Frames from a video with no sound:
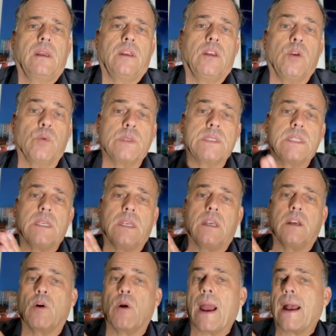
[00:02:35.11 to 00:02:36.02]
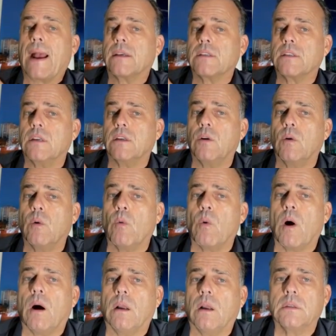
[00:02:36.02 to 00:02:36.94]
You would see cracks in your
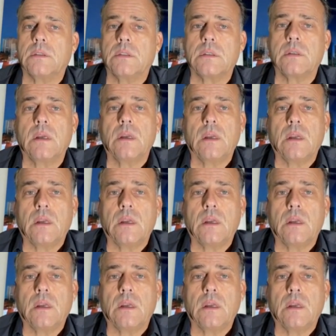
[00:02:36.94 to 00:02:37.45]
walls.